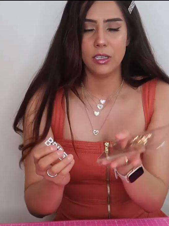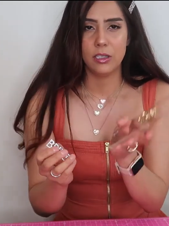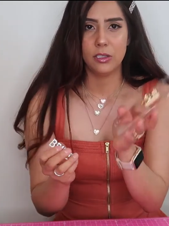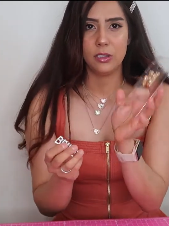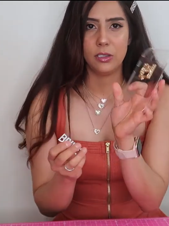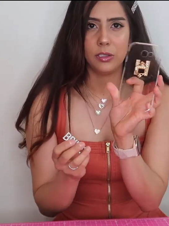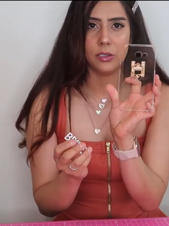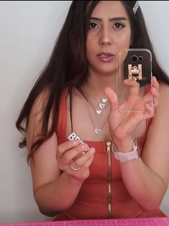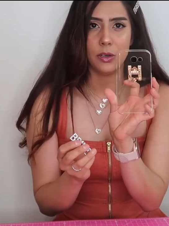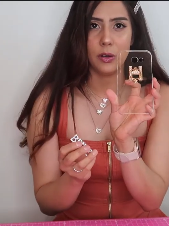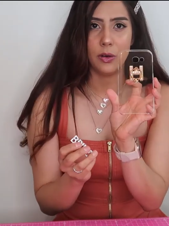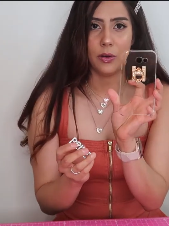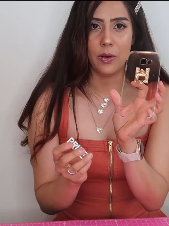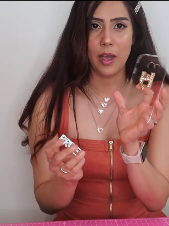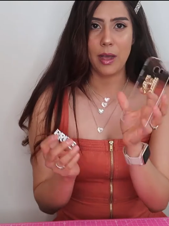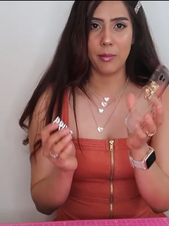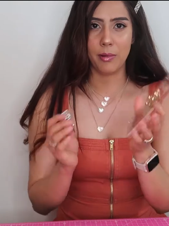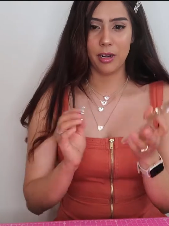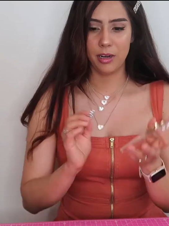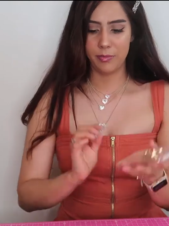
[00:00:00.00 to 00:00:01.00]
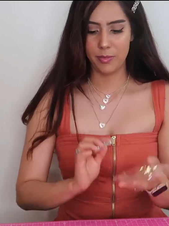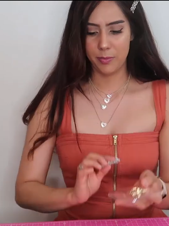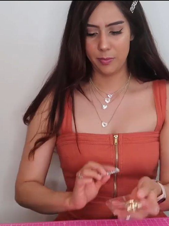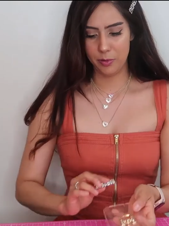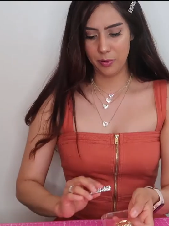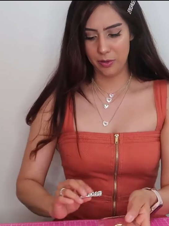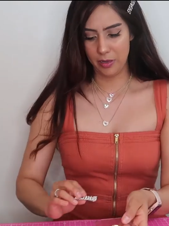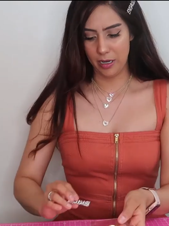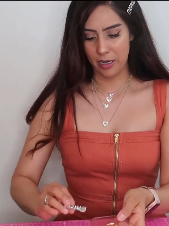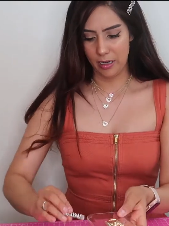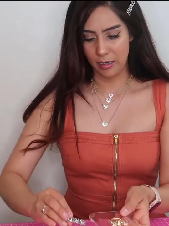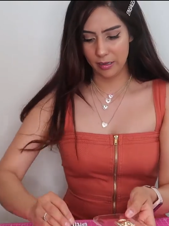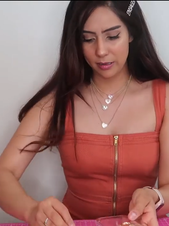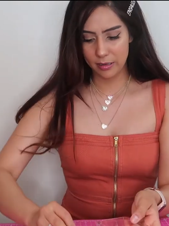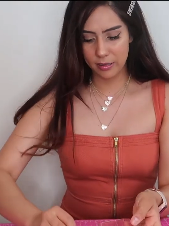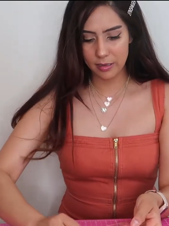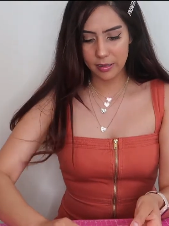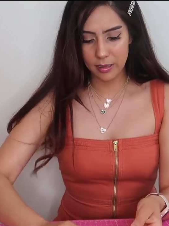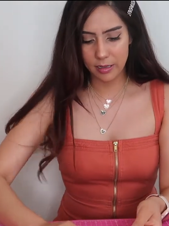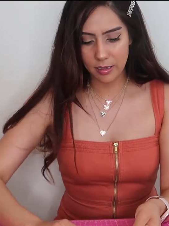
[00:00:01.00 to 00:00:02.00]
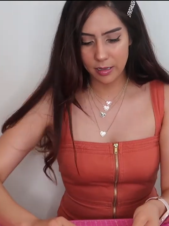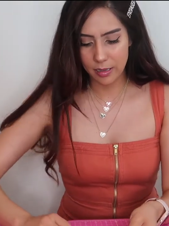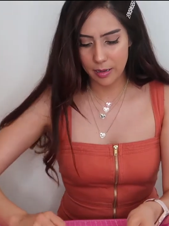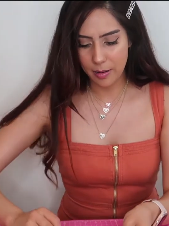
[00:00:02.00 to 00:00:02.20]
So I'm gonna be putting